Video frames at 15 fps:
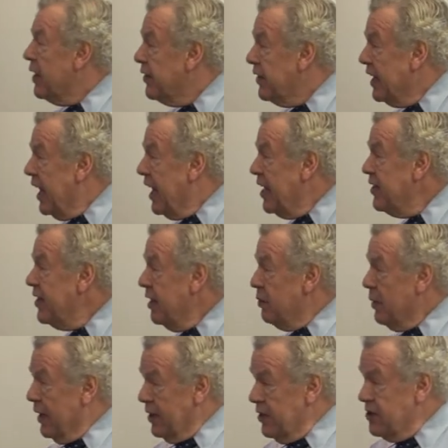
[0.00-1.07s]
The other
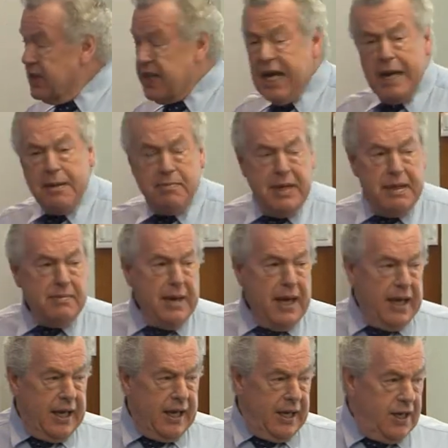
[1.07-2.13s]
ones can be
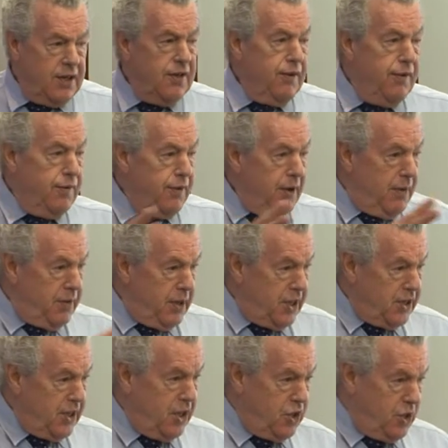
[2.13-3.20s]
made from the
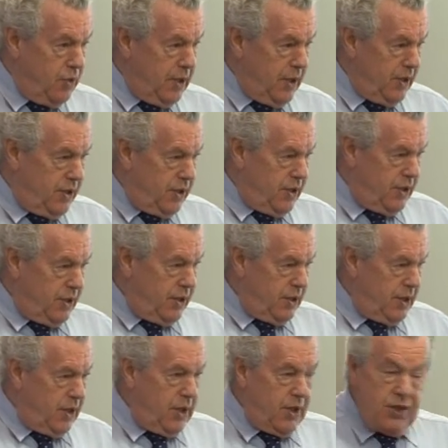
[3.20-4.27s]
essential ones.
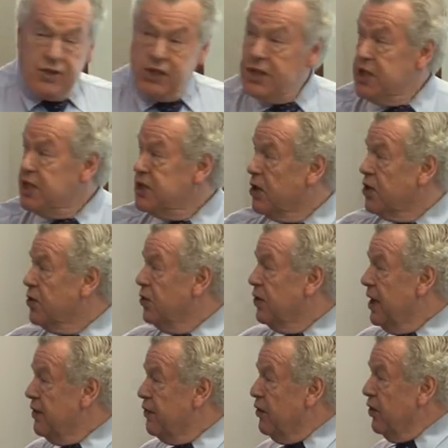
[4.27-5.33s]
So these are called,
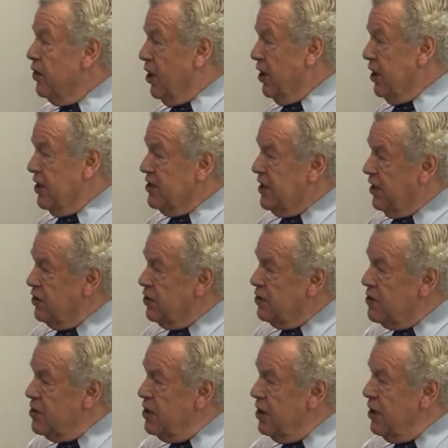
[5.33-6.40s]
therefore, non-essential.